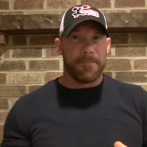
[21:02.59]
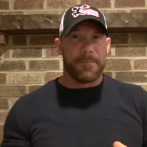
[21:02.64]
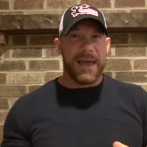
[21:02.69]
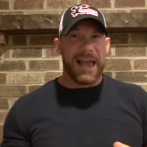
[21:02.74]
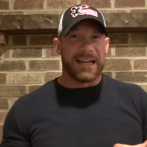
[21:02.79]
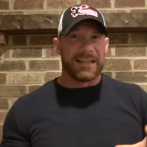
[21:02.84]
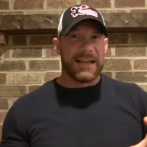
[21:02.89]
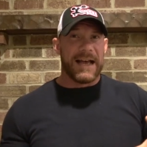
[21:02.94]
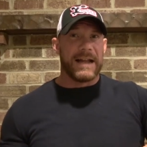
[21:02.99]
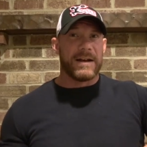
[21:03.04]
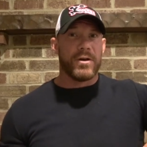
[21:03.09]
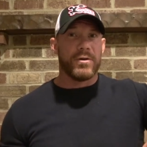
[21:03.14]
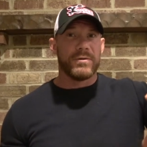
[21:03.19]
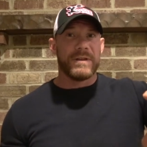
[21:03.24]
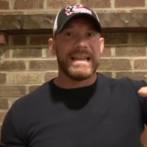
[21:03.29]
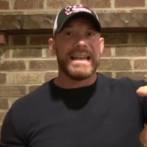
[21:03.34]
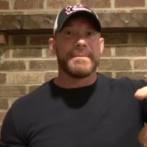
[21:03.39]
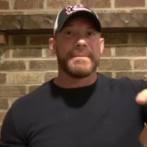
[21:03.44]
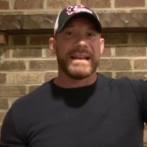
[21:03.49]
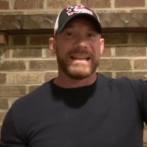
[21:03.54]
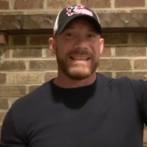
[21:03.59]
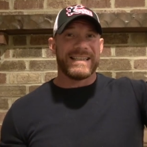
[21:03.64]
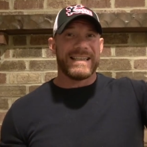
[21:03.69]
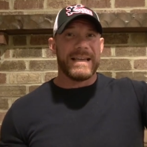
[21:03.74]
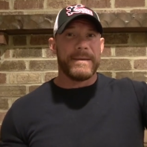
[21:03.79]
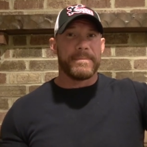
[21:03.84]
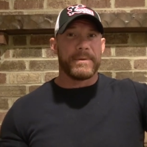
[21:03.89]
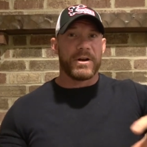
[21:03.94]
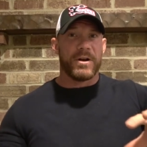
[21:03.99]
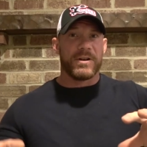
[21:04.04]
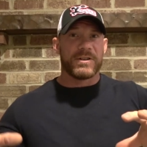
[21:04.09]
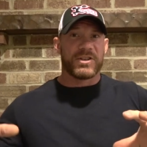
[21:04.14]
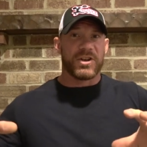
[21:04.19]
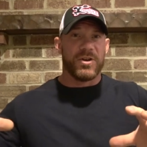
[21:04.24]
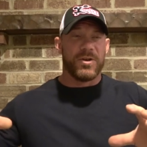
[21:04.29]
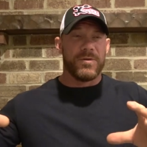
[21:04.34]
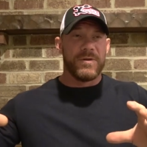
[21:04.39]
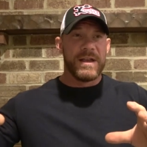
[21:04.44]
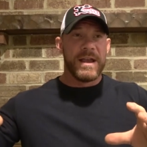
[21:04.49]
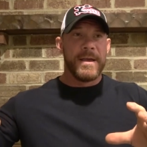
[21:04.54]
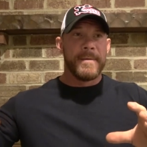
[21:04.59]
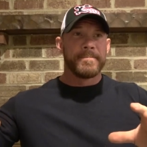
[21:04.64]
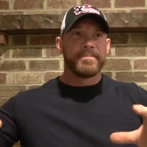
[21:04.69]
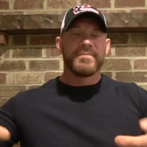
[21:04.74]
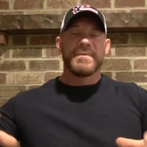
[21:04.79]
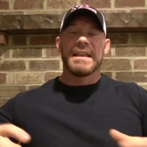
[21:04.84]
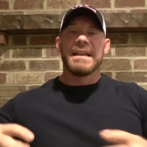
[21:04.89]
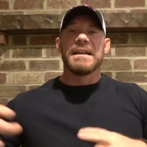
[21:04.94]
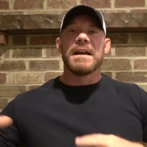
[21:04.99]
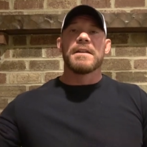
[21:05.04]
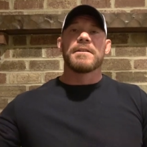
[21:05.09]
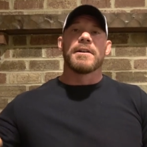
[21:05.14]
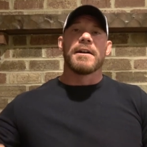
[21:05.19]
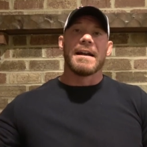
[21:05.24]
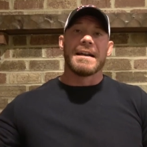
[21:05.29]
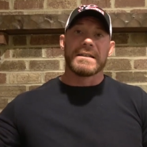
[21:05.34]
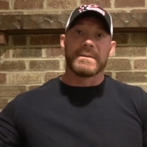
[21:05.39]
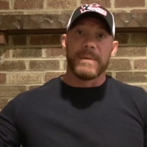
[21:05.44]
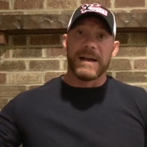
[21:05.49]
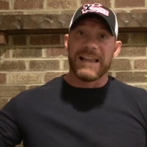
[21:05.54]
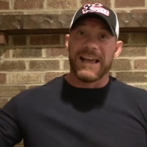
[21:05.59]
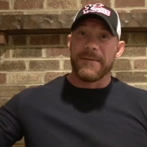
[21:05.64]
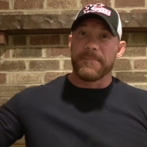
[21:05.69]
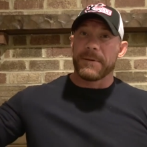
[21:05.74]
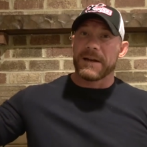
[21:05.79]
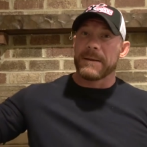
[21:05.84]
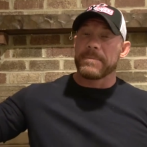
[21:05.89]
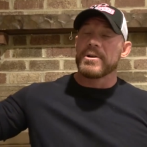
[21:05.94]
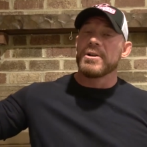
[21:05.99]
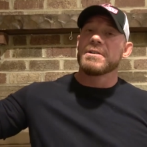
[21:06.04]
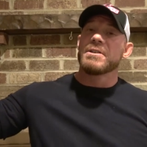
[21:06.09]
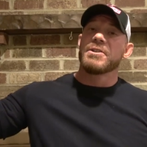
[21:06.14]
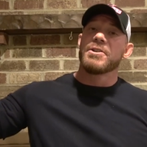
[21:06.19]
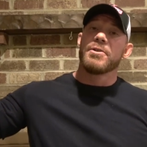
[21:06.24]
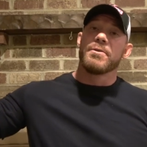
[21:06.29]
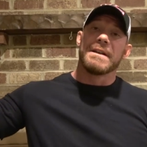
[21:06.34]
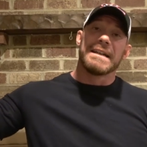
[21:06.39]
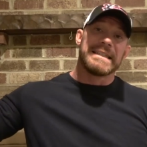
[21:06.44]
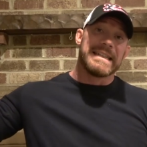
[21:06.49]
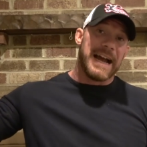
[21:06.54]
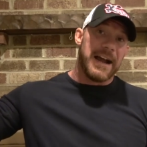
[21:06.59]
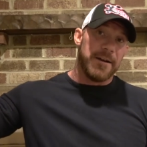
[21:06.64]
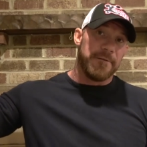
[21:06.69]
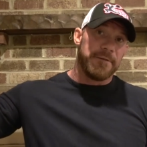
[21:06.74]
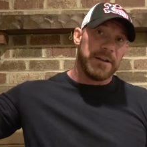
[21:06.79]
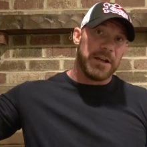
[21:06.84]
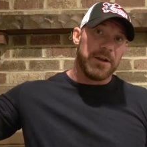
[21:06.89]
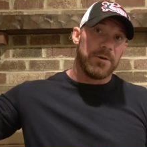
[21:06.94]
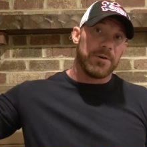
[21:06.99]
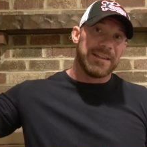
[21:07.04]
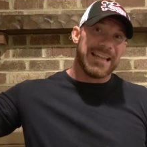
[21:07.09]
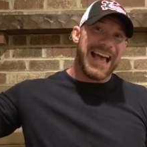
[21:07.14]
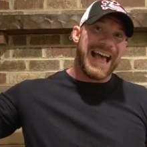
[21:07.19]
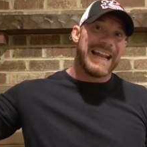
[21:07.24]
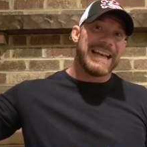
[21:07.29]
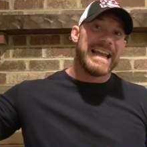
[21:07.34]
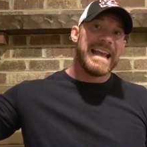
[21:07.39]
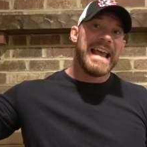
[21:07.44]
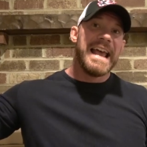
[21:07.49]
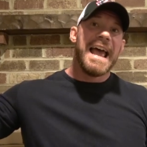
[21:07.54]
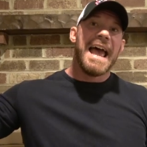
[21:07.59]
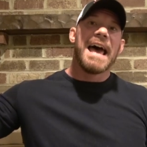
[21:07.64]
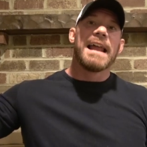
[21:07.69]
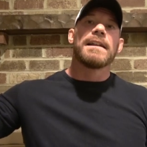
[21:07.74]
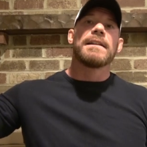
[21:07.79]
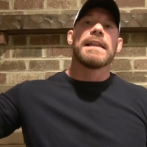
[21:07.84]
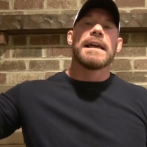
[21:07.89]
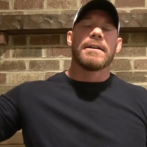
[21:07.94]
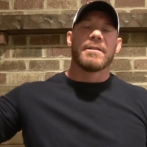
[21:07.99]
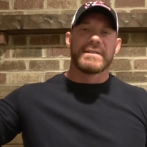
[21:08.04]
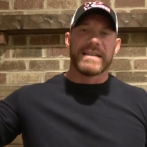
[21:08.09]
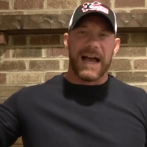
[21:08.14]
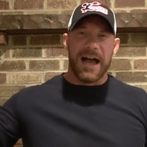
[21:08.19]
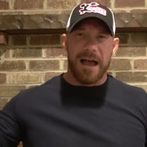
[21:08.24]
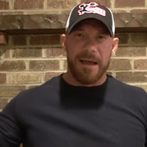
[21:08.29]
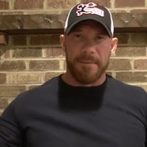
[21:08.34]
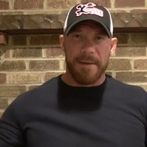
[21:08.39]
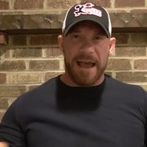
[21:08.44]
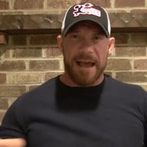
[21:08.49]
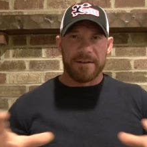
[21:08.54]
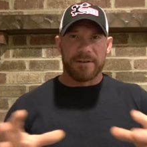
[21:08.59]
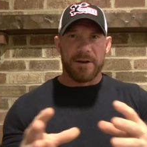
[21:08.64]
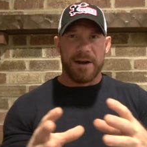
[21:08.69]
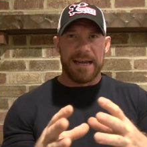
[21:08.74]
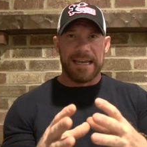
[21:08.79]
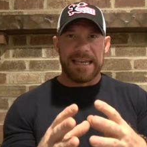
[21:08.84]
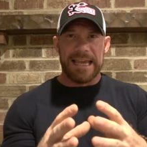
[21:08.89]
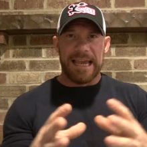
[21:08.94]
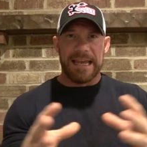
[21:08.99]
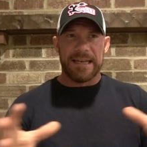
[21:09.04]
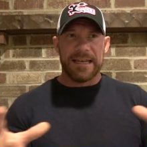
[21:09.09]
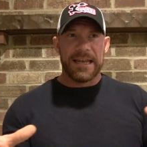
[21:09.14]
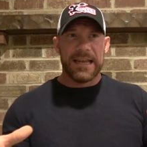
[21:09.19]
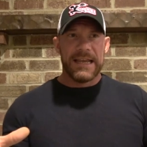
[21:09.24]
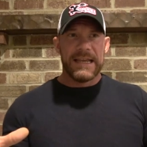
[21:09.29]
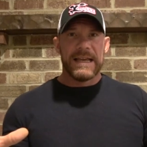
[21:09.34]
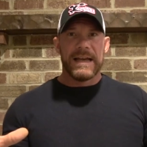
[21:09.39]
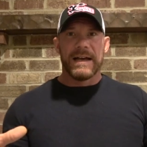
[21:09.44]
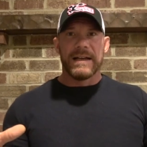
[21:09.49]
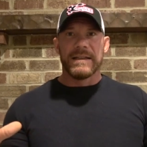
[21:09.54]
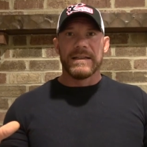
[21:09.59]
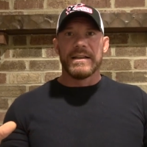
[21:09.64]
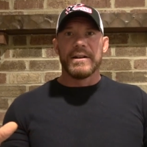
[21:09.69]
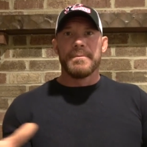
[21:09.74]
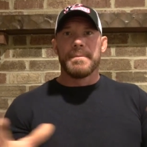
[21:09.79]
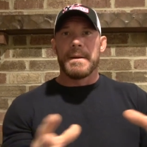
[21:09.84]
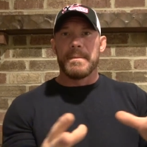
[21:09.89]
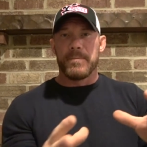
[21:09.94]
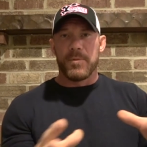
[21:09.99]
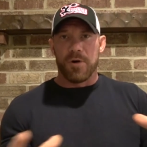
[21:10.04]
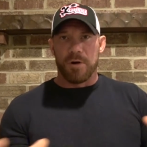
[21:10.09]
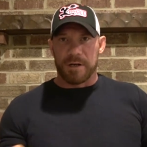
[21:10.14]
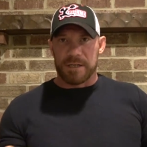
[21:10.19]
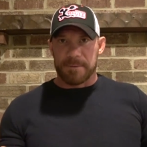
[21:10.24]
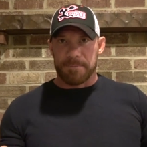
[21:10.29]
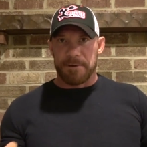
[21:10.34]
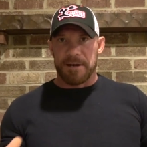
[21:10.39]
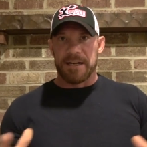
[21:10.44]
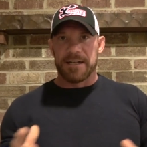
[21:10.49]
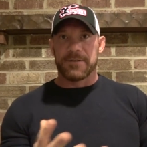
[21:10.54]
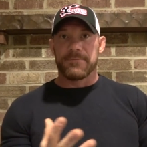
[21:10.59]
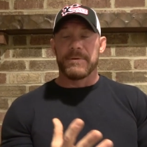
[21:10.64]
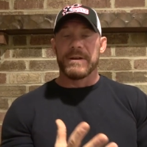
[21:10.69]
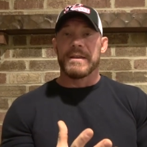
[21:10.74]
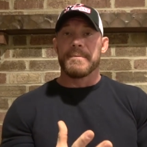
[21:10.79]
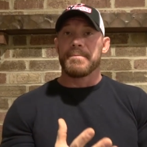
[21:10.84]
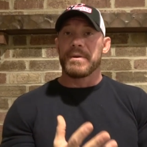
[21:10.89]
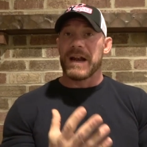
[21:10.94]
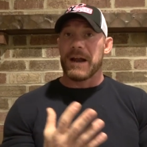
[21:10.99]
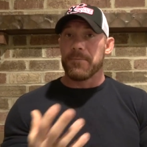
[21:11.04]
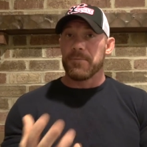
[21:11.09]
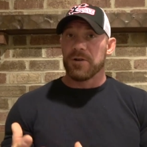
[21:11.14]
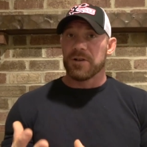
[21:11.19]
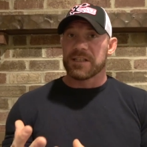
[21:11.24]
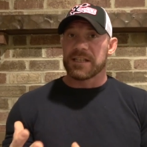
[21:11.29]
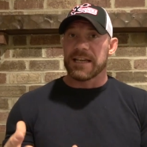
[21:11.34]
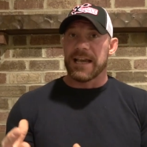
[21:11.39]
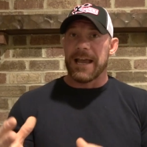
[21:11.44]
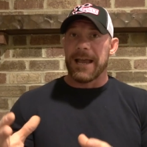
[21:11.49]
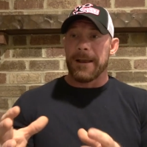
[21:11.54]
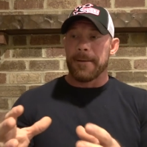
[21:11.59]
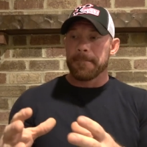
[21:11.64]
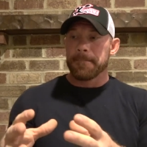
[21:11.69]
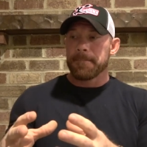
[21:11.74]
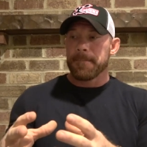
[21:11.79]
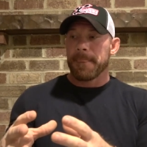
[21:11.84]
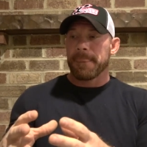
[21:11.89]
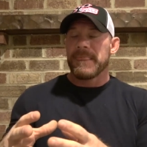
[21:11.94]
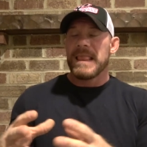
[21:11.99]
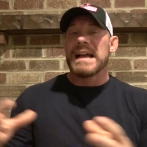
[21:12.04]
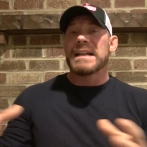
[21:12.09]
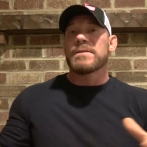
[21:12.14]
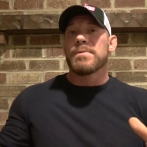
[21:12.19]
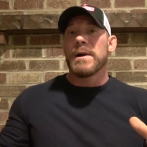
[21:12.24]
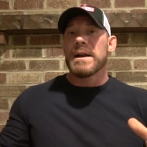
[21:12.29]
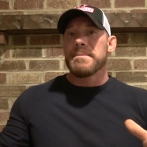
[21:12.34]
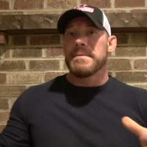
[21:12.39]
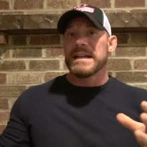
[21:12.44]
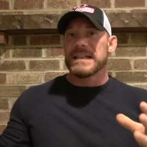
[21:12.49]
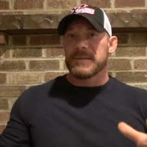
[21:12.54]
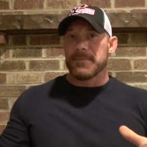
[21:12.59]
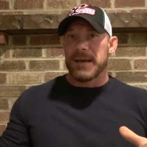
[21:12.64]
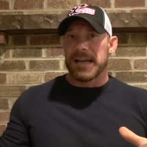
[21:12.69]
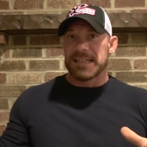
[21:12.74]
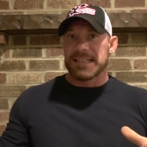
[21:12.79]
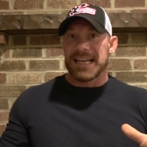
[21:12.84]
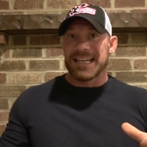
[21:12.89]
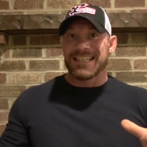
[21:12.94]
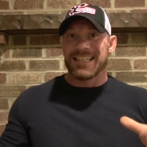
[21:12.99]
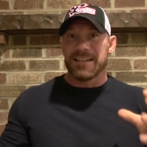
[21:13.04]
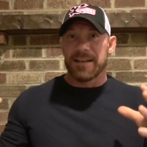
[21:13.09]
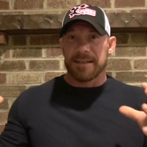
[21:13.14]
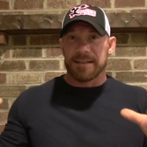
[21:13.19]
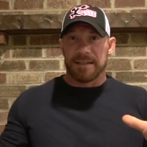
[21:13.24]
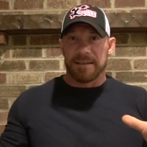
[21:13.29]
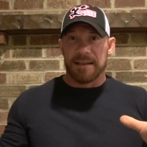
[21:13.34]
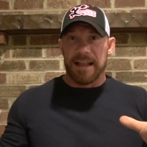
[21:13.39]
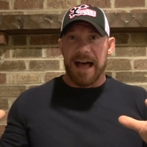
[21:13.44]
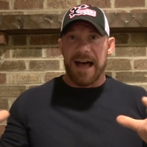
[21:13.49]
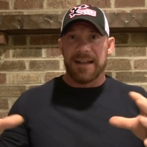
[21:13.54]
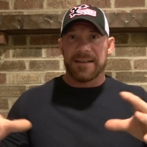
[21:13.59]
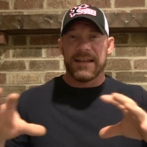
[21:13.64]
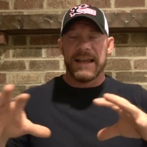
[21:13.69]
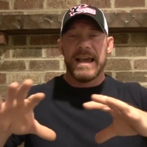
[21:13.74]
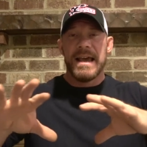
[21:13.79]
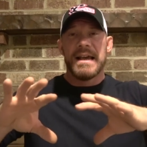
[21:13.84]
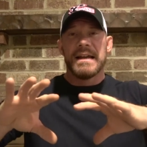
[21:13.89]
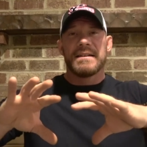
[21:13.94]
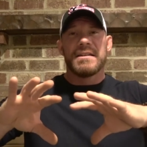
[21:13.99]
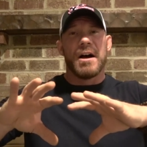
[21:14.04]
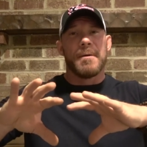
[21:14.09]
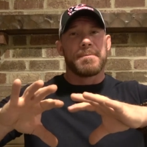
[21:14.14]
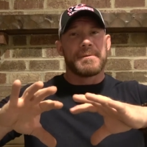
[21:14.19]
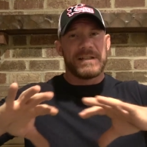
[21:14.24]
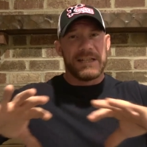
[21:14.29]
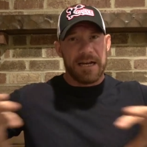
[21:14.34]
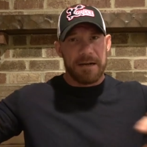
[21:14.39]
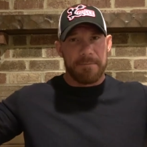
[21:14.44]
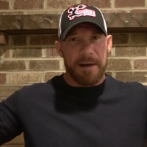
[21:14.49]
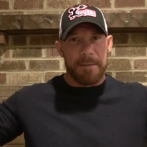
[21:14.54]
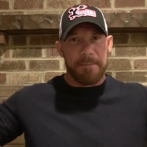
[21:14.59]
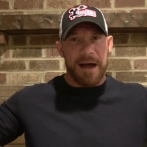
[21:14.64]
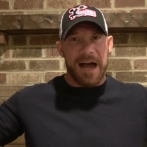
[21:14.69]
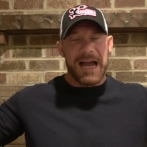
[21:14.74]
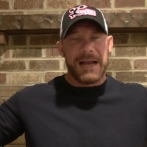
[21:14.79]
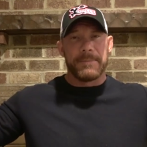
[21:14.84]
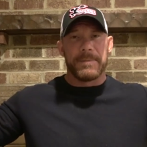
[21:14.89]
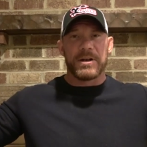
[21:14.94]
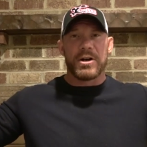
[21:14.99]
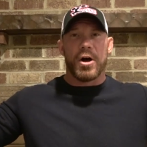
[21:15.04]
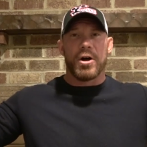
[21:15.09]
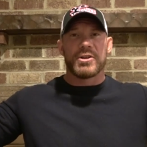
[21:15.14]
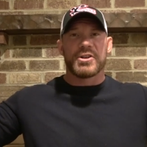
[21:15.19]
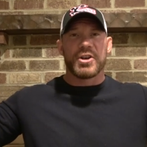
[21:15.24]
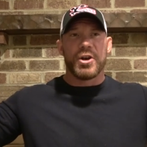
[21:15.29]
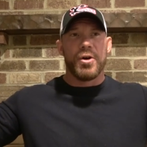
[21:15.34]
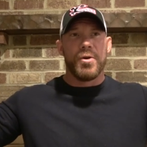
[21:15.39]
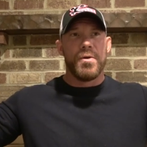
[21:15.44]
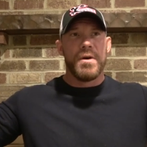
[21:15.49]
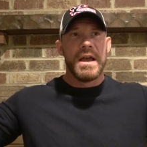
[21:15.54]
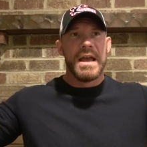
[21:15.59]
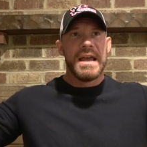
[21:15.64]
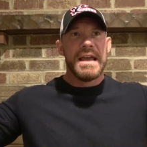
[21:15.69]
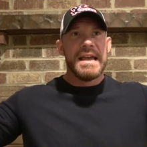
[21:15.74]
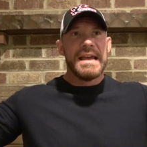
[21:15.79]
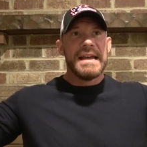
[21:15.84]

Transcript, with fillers: impact, not only in my sleep, but also in other areas of my life. But I'm going to do an entire video on that at a later time after I get a little bit more experience with it. But I will say that 20 minutes of meditation does a lot to help clear my mind, but also